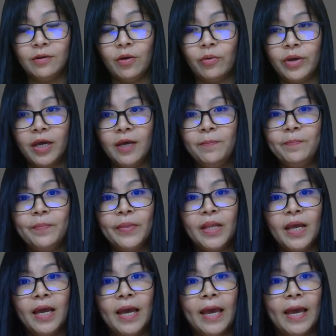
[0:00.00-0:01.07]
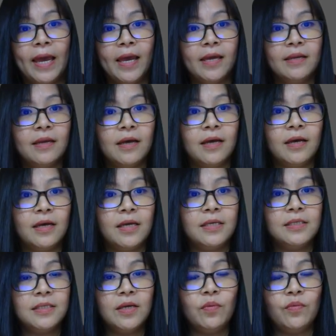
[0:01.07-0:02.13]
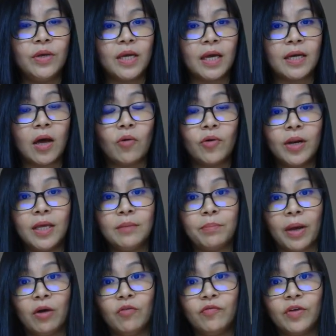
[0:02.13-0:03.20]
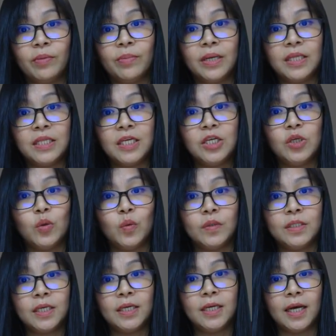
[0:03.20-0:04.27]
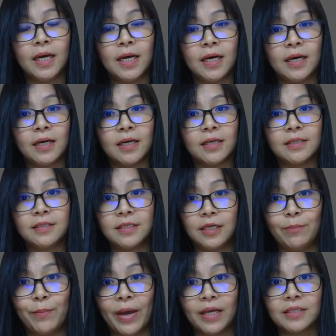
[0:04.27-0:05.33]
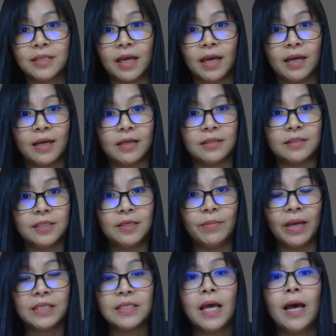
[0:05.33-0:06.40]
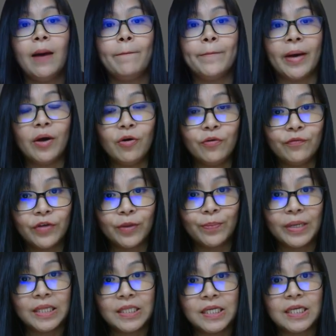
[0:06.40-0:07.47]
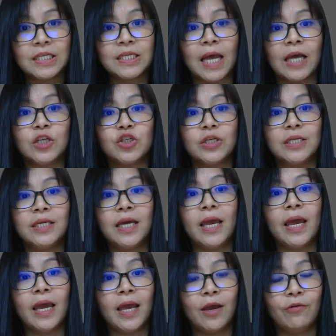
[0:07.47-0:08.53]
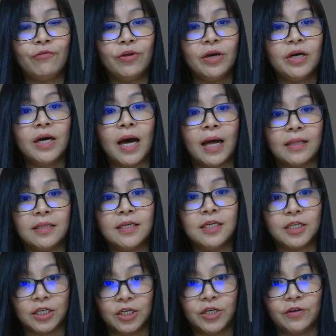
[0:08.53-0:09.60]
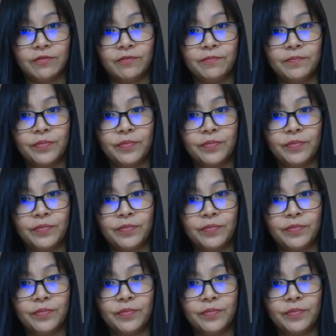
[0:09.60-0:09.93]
Okay. And is it we can calculate bioavailability using Cmax and Tmax? Bioavailability is actually area under the curve.